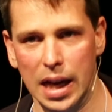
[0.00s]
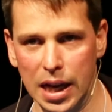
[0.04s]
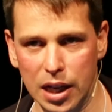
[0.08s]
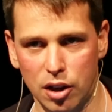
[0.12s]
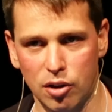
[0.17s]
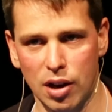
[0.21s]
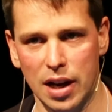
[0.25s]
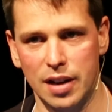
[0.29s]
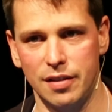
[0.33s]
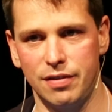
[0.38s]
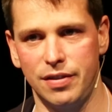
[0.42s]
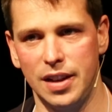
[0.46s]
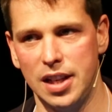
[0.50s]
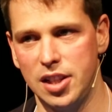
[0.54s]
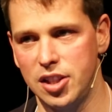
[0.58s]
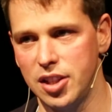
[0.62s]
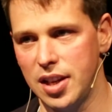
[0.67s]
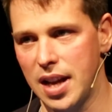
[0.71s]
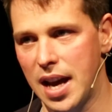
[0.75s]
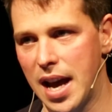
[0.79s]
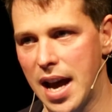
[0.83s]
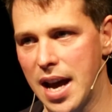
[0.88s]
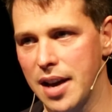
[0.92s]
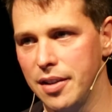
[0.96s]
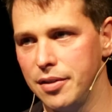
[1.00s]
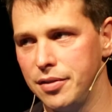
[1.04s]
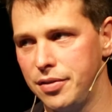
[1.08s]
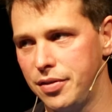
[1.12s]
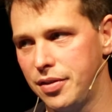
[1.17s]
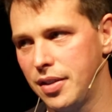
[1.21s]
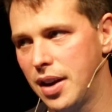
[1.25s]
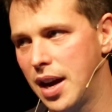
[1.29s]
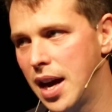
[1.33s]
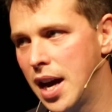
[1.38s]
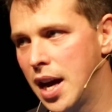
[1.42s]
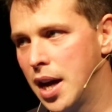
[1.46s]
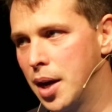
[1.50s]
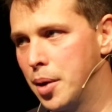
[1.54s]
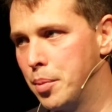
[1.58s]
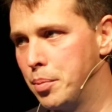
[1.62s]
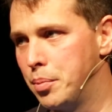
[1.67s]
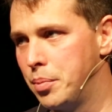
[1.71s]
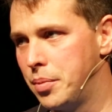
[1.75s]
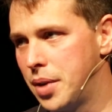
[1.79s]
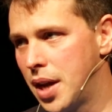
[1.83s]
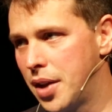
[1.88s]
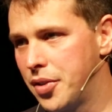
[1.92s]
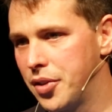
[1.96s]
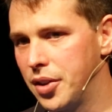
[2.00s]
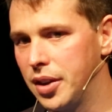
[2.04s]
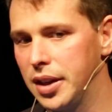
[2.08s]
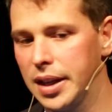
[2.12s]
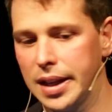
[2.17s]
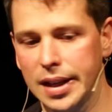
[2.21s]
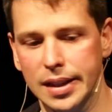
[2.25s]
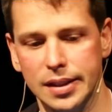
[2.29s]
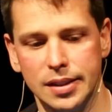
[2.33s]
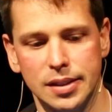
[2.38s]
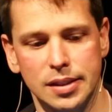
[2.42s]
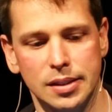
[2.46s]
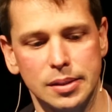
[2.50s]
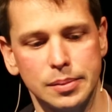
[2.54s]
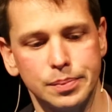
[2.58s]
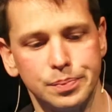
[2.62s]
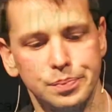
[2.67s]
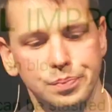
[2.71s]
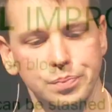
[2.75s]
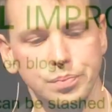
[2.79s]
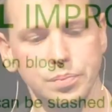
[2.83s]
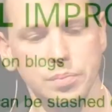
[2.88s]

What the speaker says: a great feature to have nonetheless.